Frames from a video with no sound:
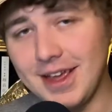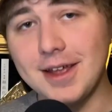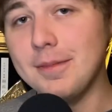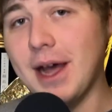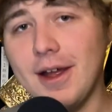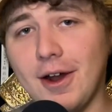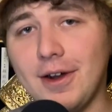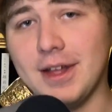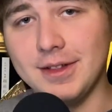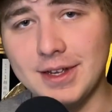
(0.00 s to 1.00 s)
in my heart,
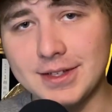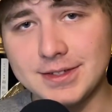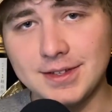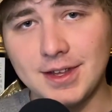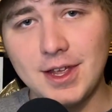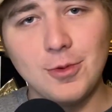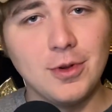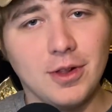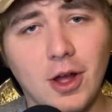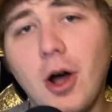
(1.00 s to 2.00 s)
at least, it
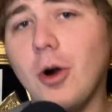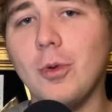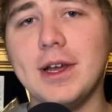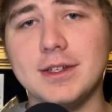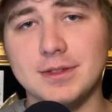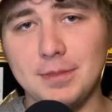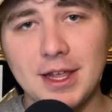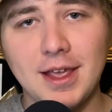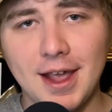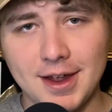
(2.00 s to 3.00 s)
will always be
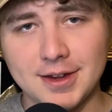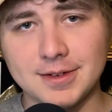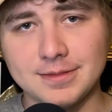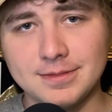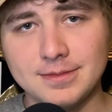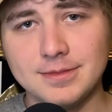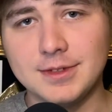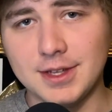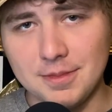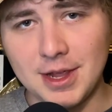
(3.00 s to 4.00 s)
canon
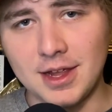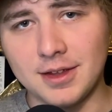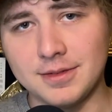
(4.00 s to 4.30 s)
to me.